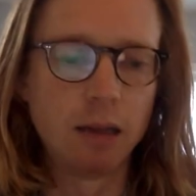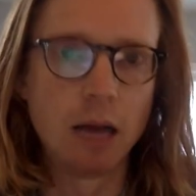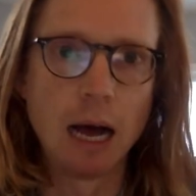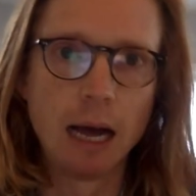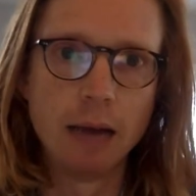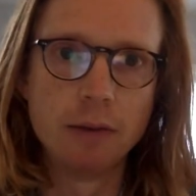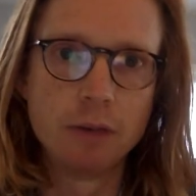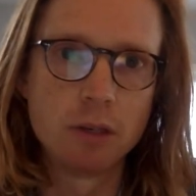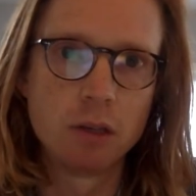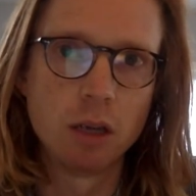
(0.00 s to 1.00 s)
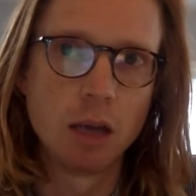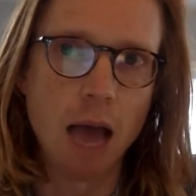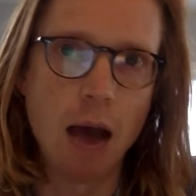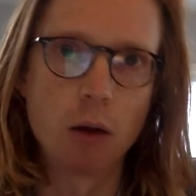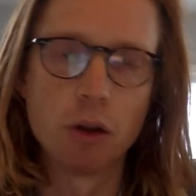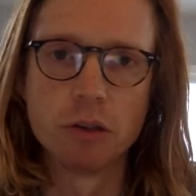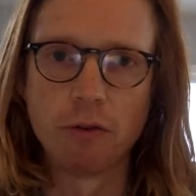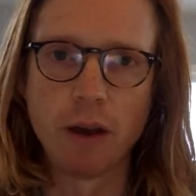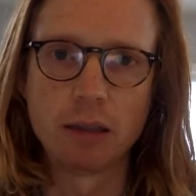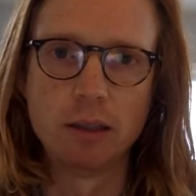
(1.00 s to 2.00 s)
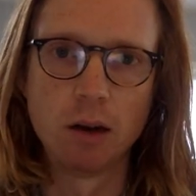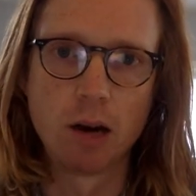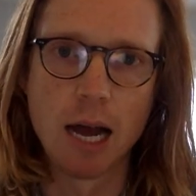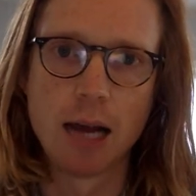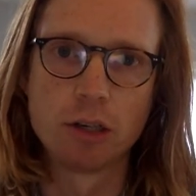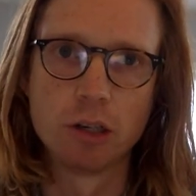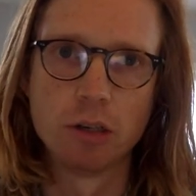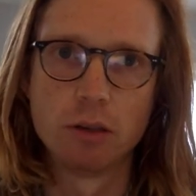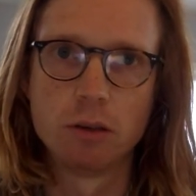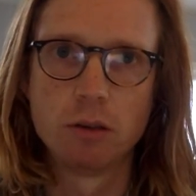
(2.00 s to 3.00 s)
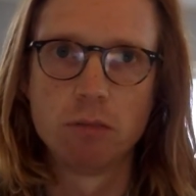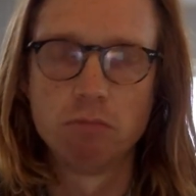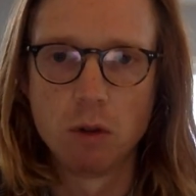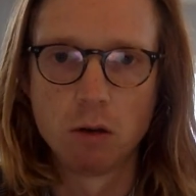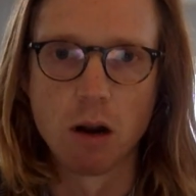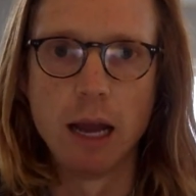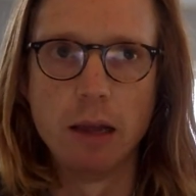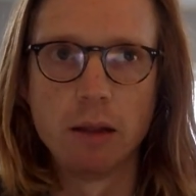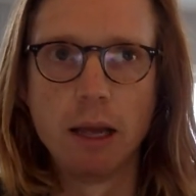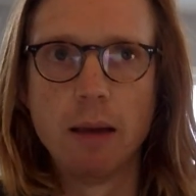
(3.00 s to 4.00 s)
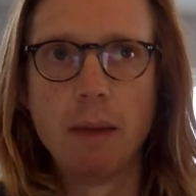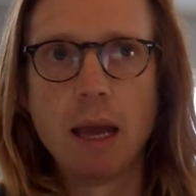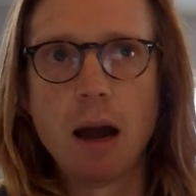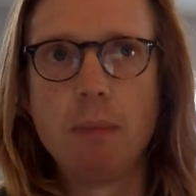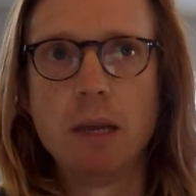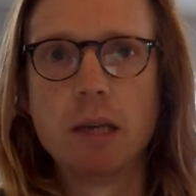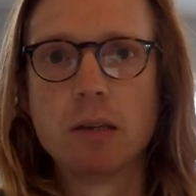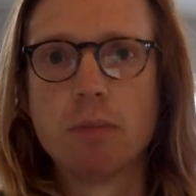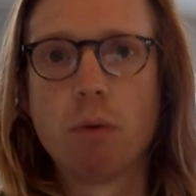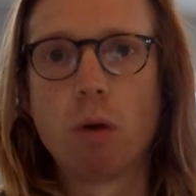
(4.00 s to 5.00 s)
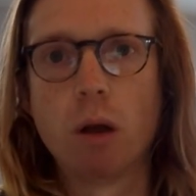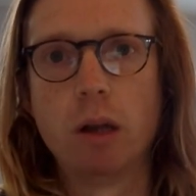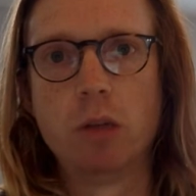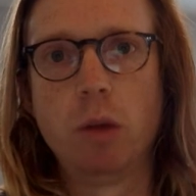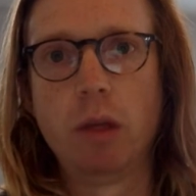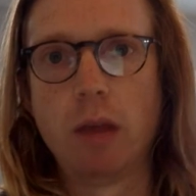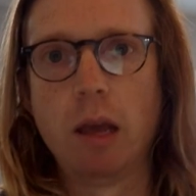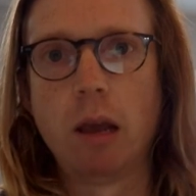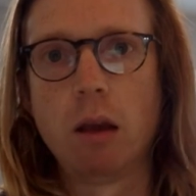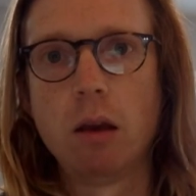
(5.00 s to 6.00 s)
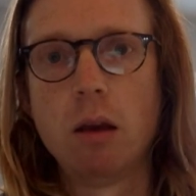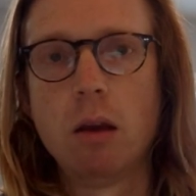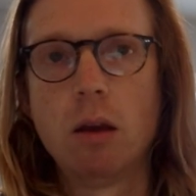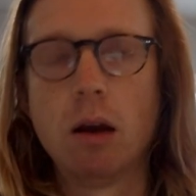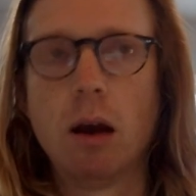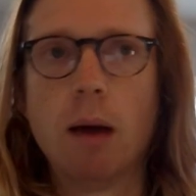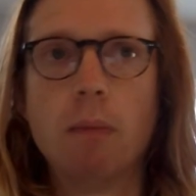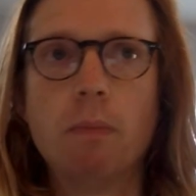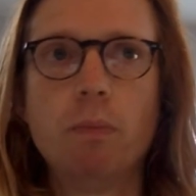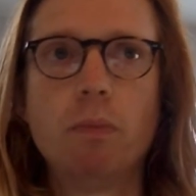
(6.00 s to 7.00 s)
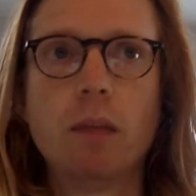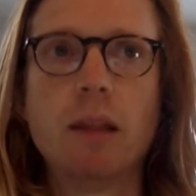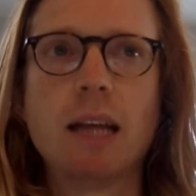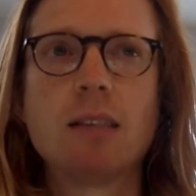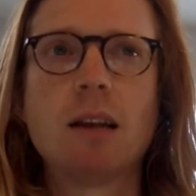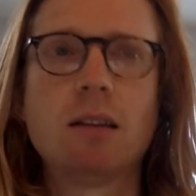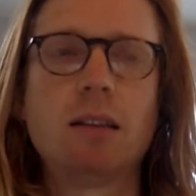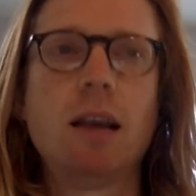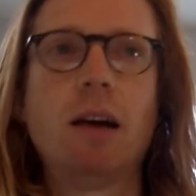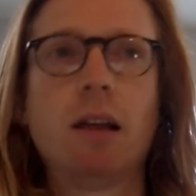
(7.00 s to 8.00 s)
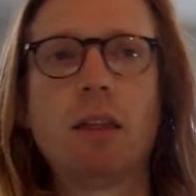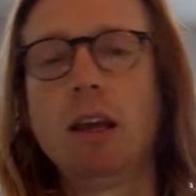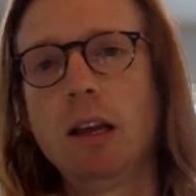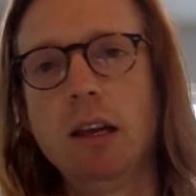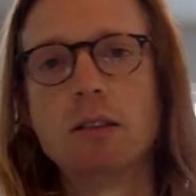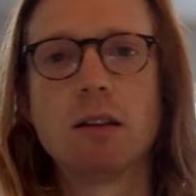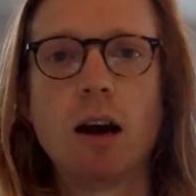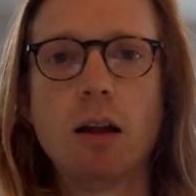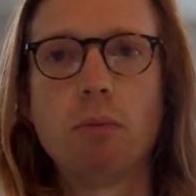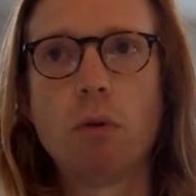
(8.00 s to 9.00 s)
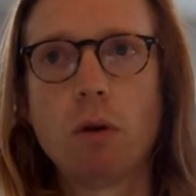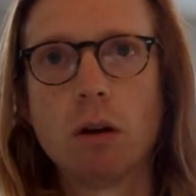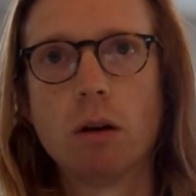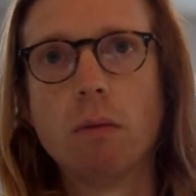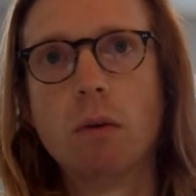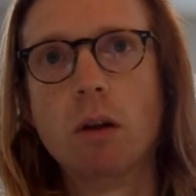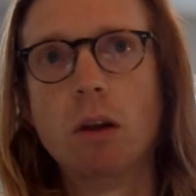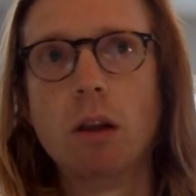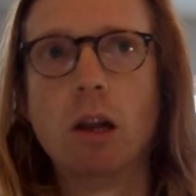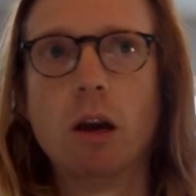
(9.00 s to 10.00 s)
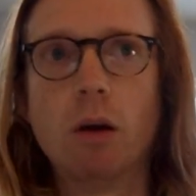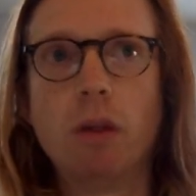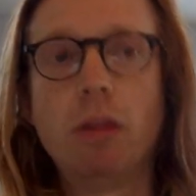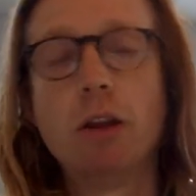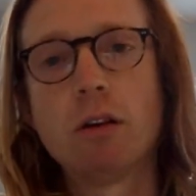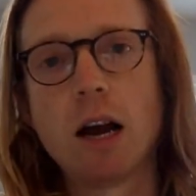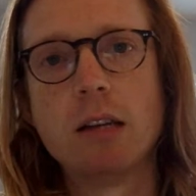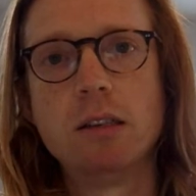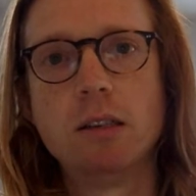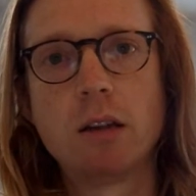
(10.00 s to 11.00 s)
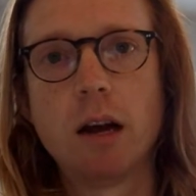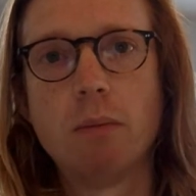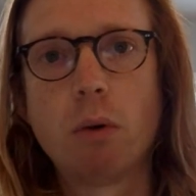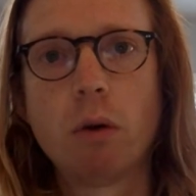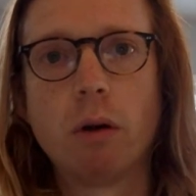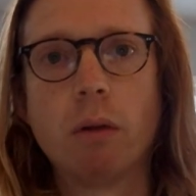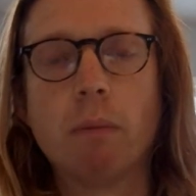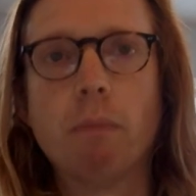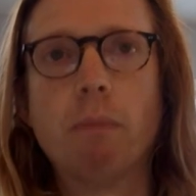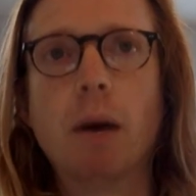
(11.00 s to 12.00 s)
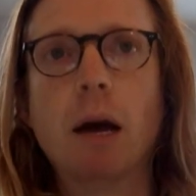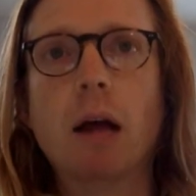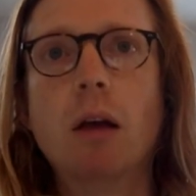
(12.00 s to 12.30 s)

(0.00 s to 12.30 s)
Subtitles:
lives, how are those affecting our actions, right? It may not be as important as we think. And that's not to say like thinking's not important, and theorizing's not important. But